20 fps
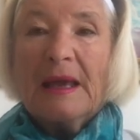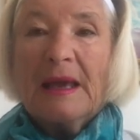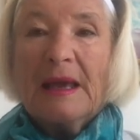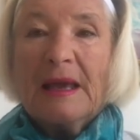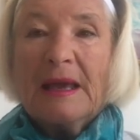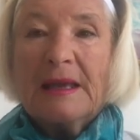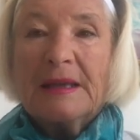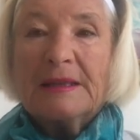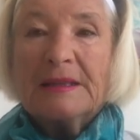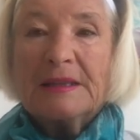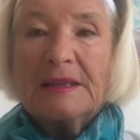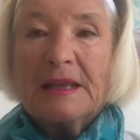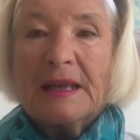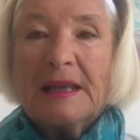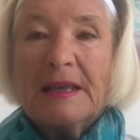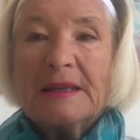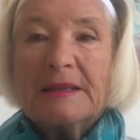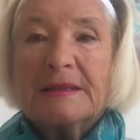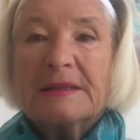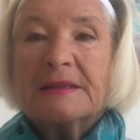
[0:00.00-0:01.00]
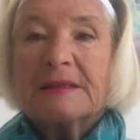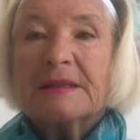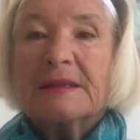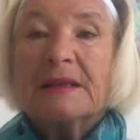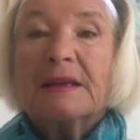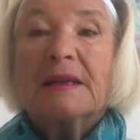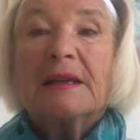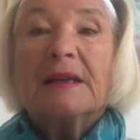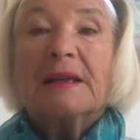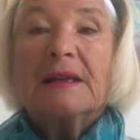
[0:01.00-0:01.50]
And yet,
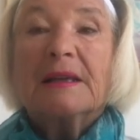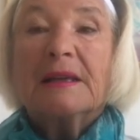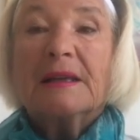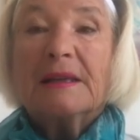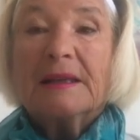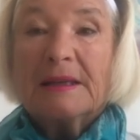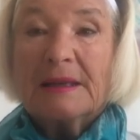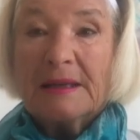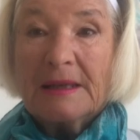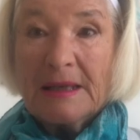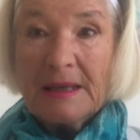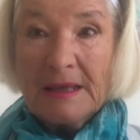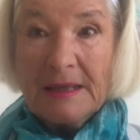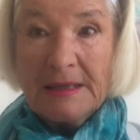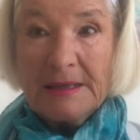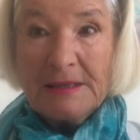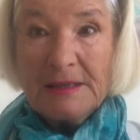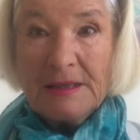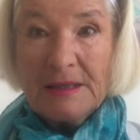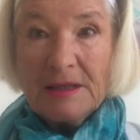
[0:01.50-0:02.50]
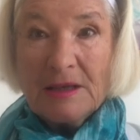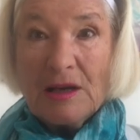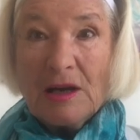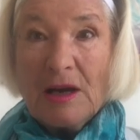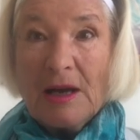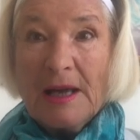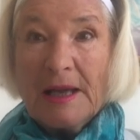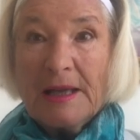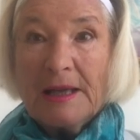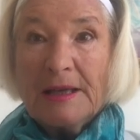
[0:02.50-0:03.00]
Lady
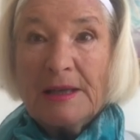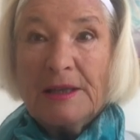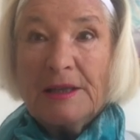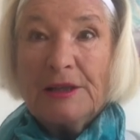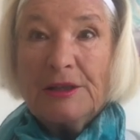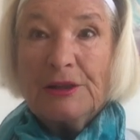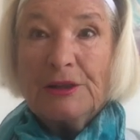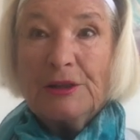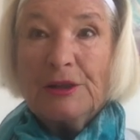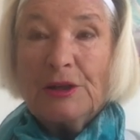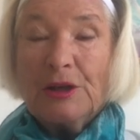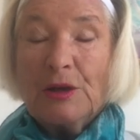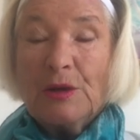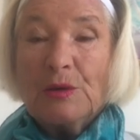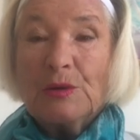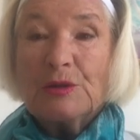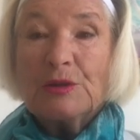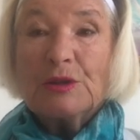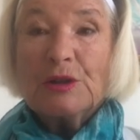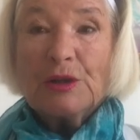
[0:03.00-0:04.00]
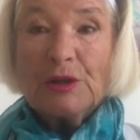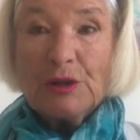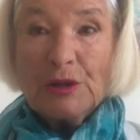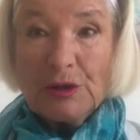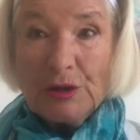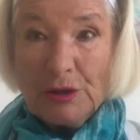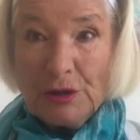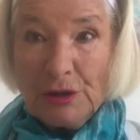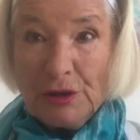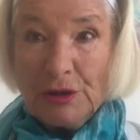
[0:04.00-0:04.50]
Gaia knows
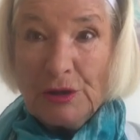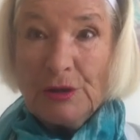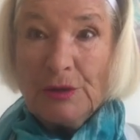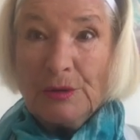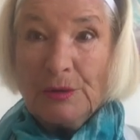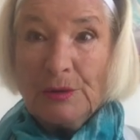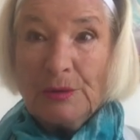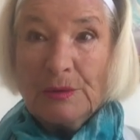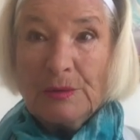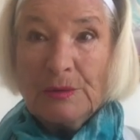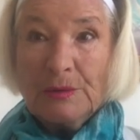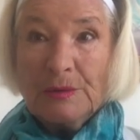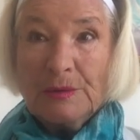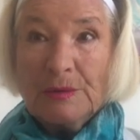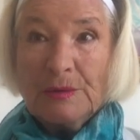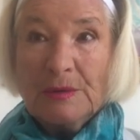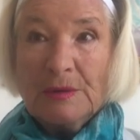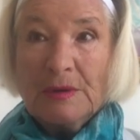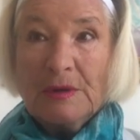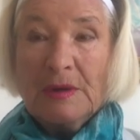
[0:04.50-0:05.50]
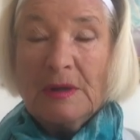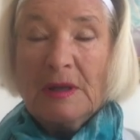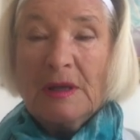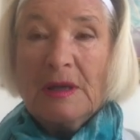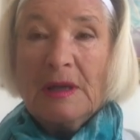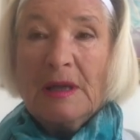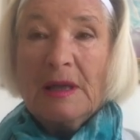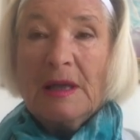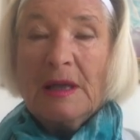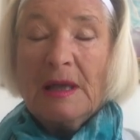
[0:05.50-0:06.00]
you
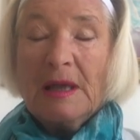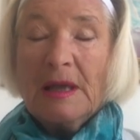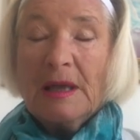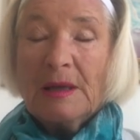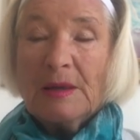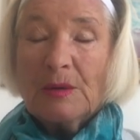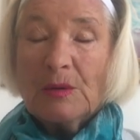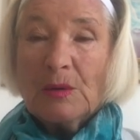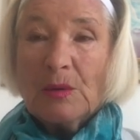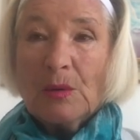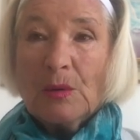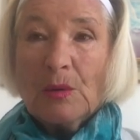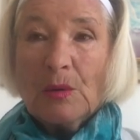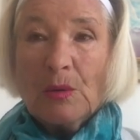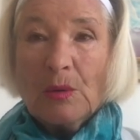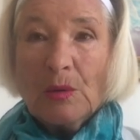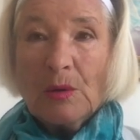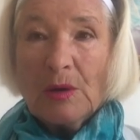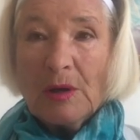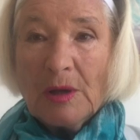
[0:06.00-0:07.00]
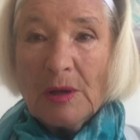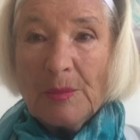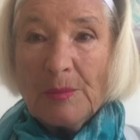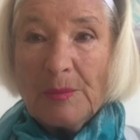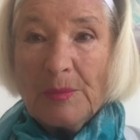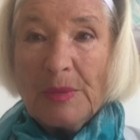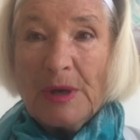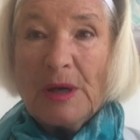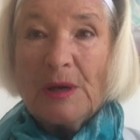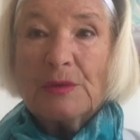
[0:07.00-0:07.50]
and all
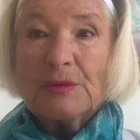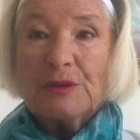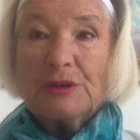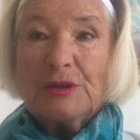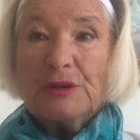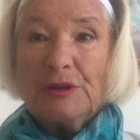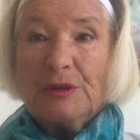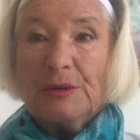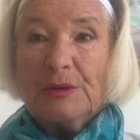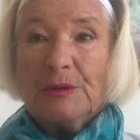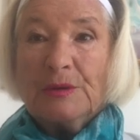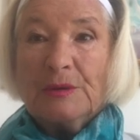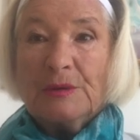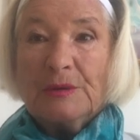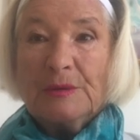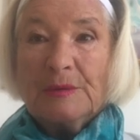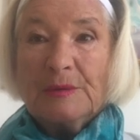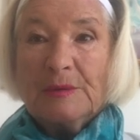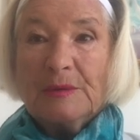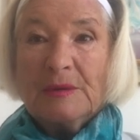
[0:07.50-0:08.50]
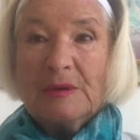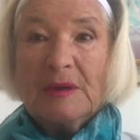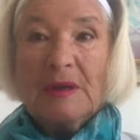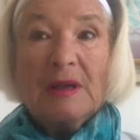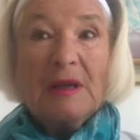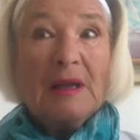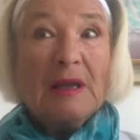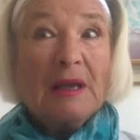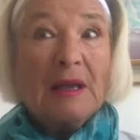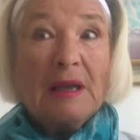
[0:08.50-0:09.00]
about you
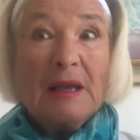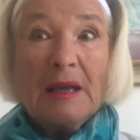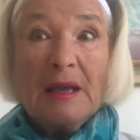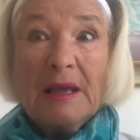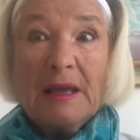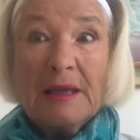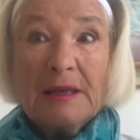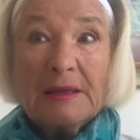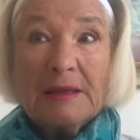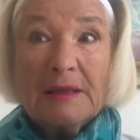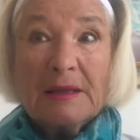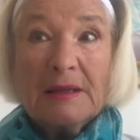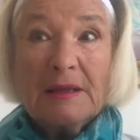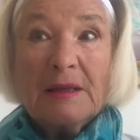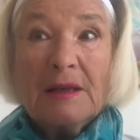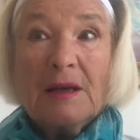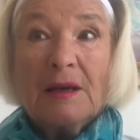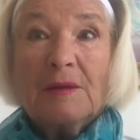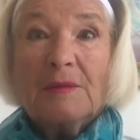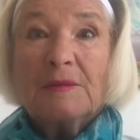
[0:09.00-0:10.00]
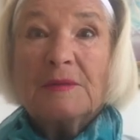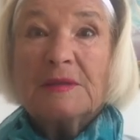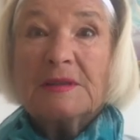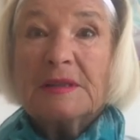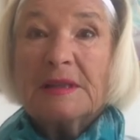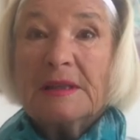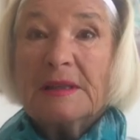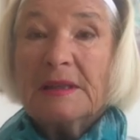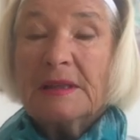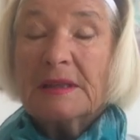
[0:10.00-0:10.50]
and loves
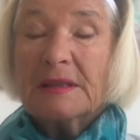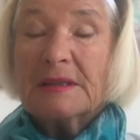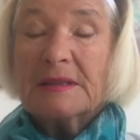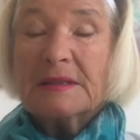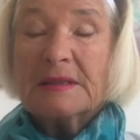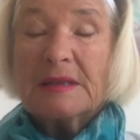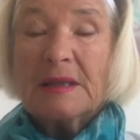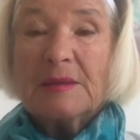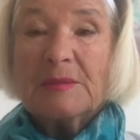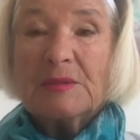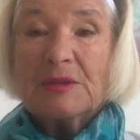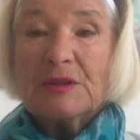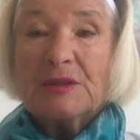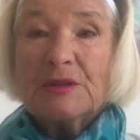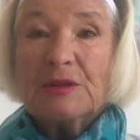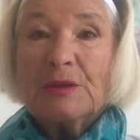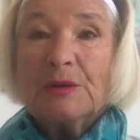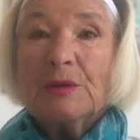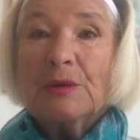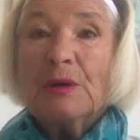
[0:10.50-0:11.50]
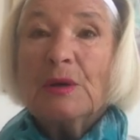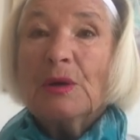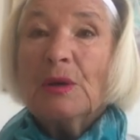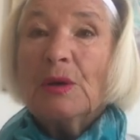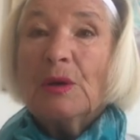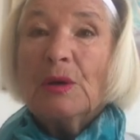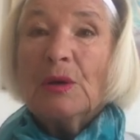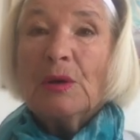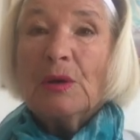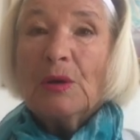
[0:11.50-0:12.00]
and accepts you
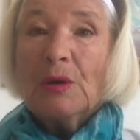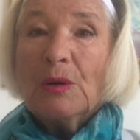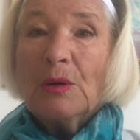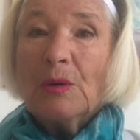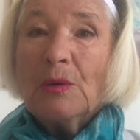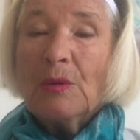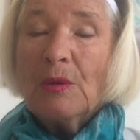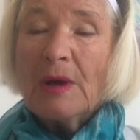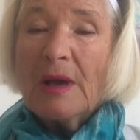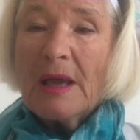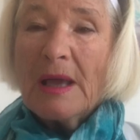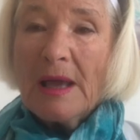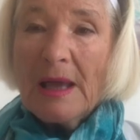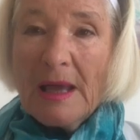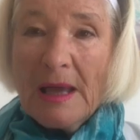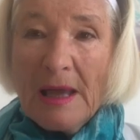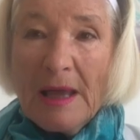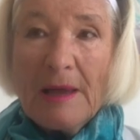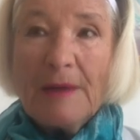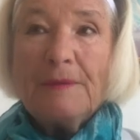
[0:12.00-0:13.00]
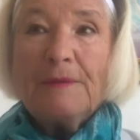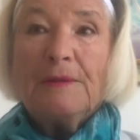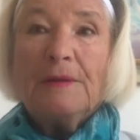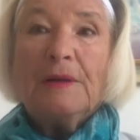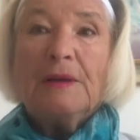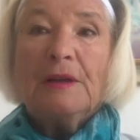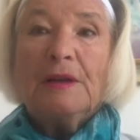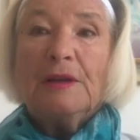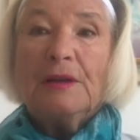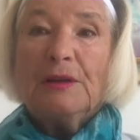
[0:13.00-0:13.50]

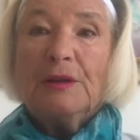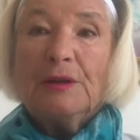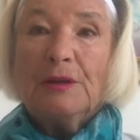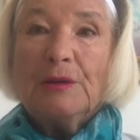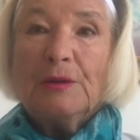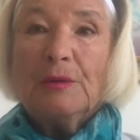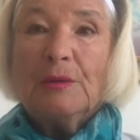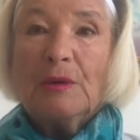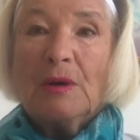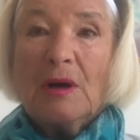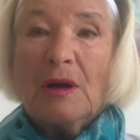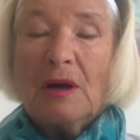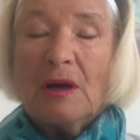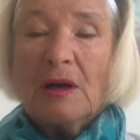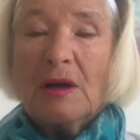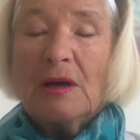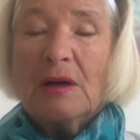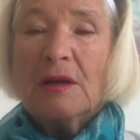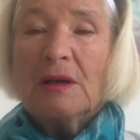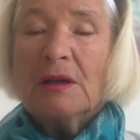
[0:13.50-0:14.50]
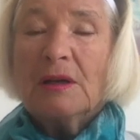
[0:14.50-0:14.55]
whoever you are.